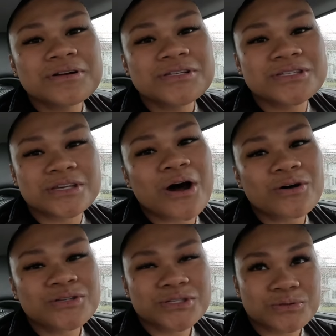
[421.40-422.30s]

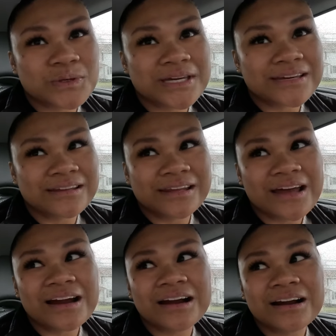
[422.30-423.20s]
so sweet in
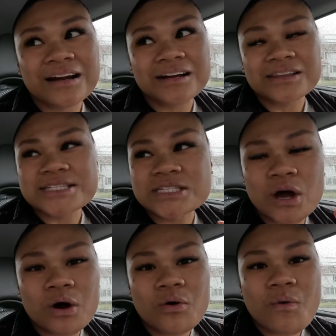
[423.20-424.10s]
there,
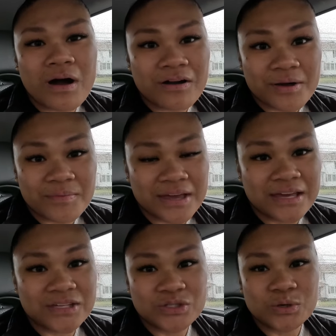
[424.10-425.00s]
so
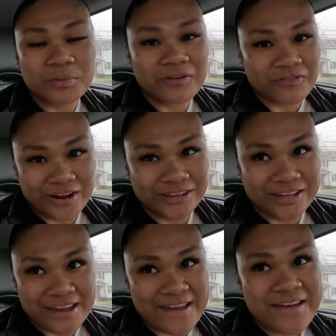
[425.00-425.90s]
welcoming, super
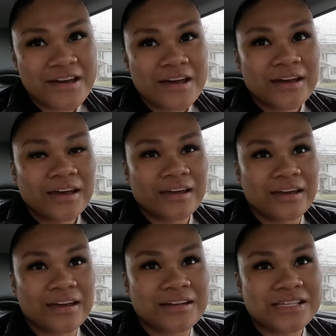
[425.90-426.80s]
friendly,
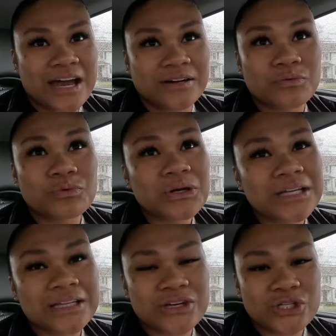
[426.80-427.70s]
and had a
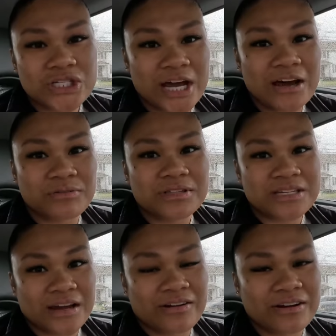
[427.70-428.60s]
really nice chat with
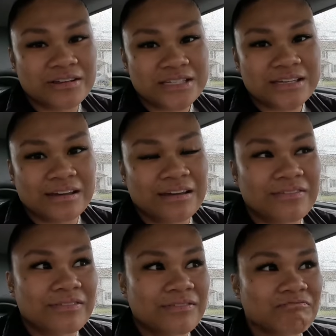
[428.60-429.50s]
Terry and
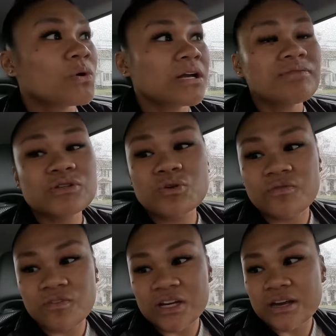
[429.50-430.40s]
Steve. We're gonna have to do
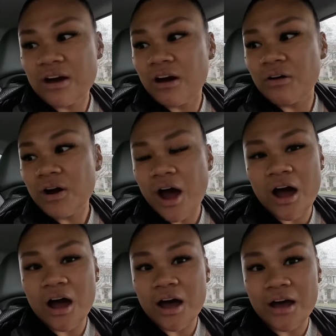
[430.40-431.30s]
a video,
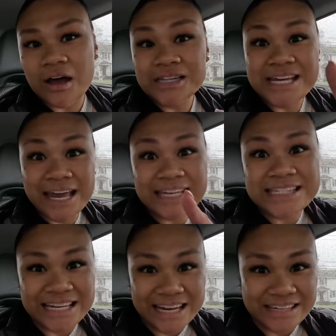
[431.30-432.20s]
uh, a
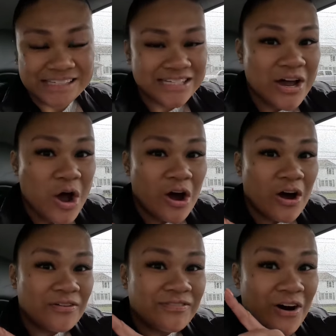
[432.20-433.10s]
taste test
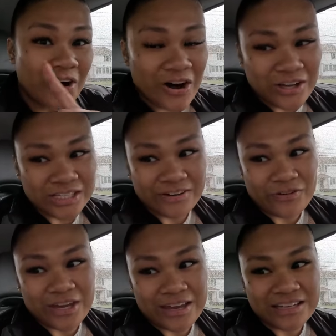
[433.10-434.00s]
of all the
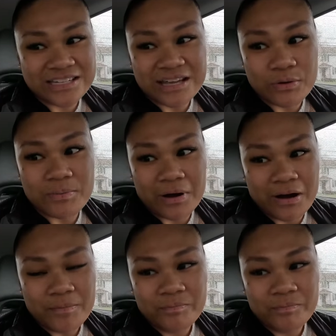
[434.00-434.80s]
different candies that we bought.